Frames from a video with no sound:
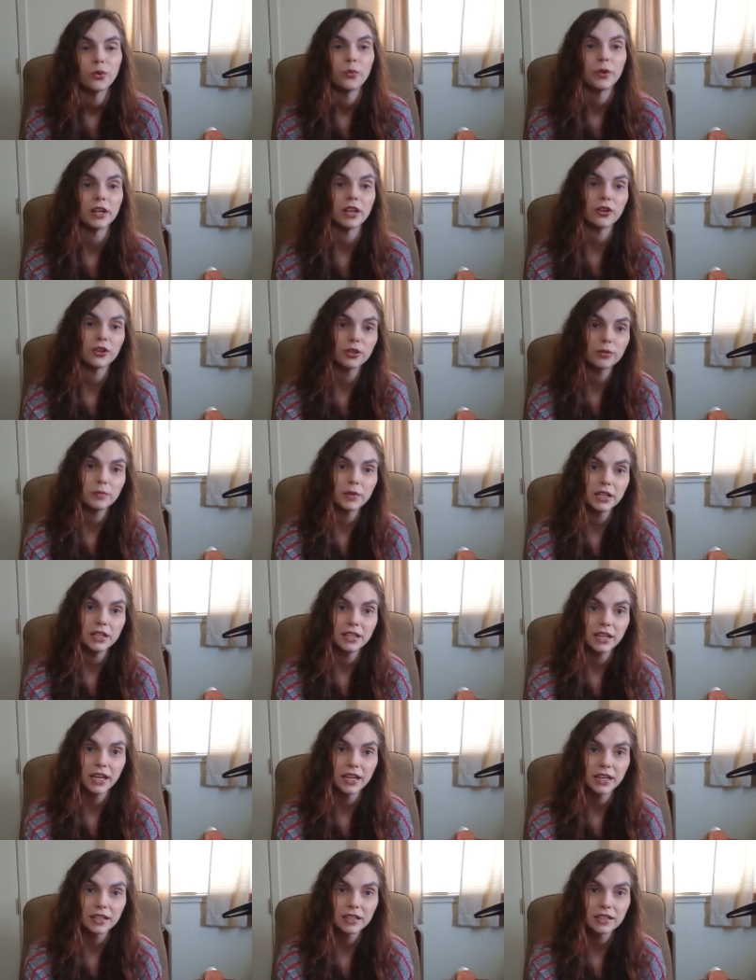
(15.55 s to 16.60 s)
When I hurt my
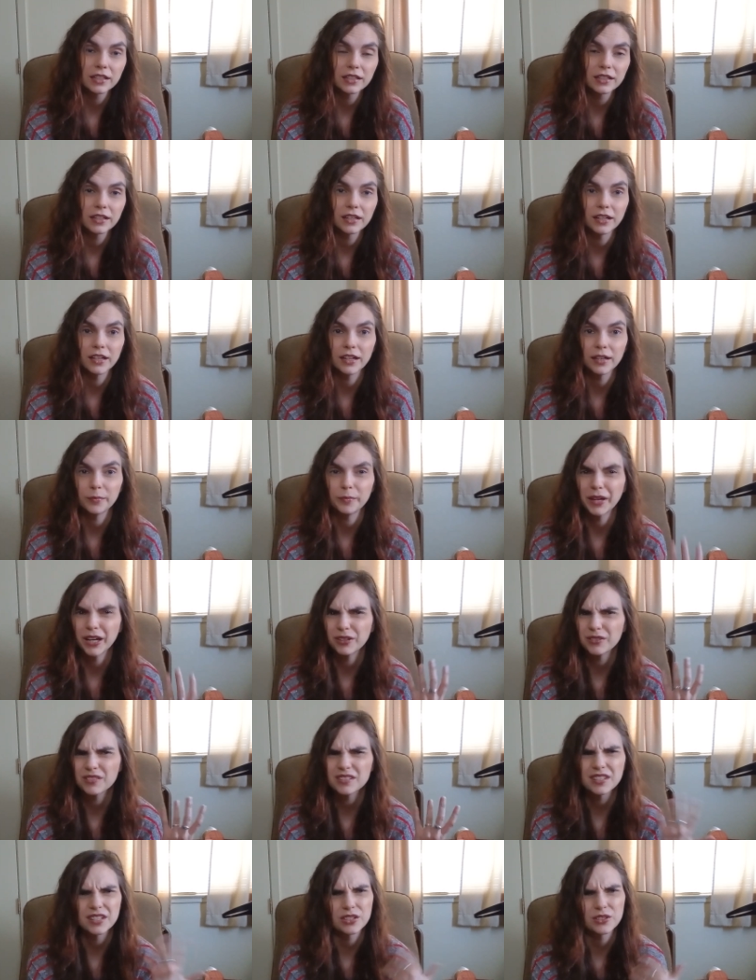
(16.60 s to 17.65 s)
neck
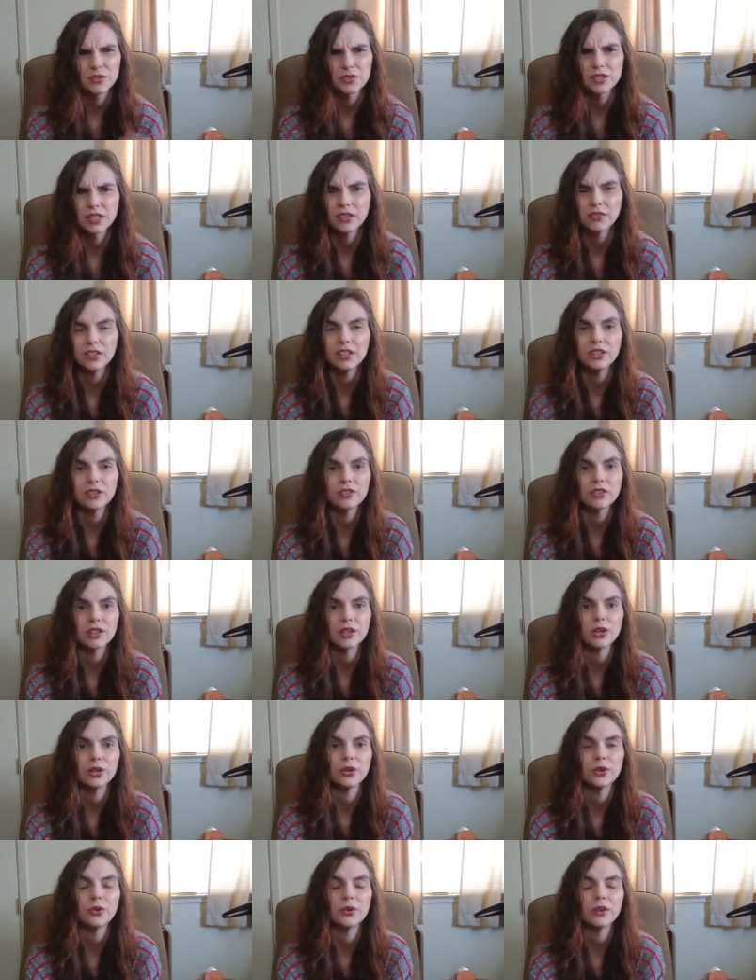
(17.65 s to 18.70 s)
about 6 or 7 years
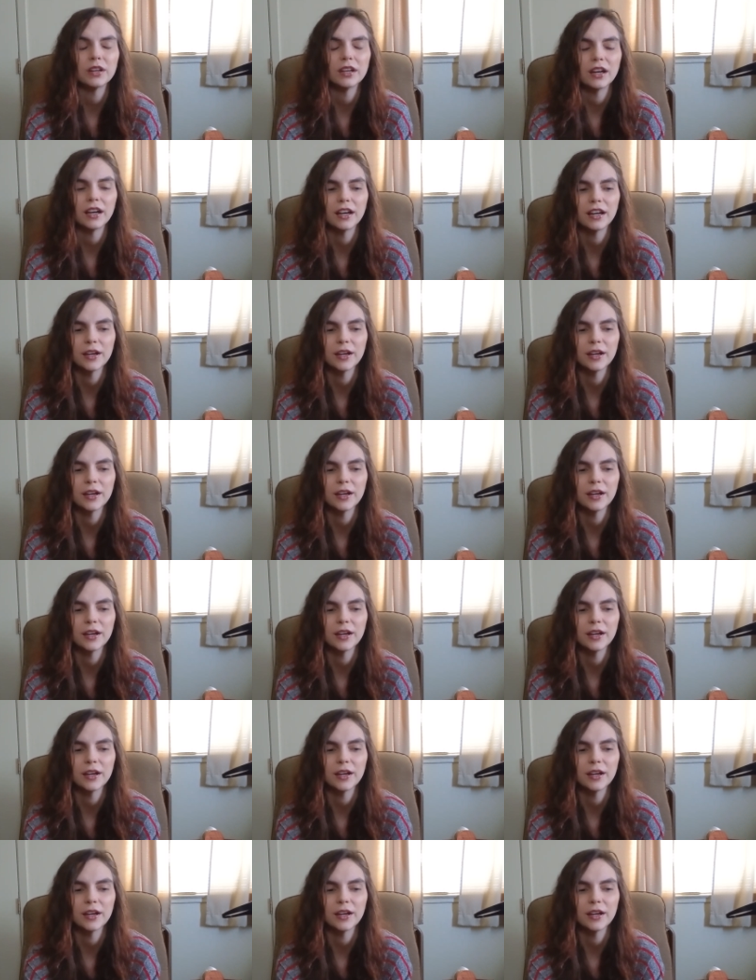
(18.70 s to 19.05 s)
ago,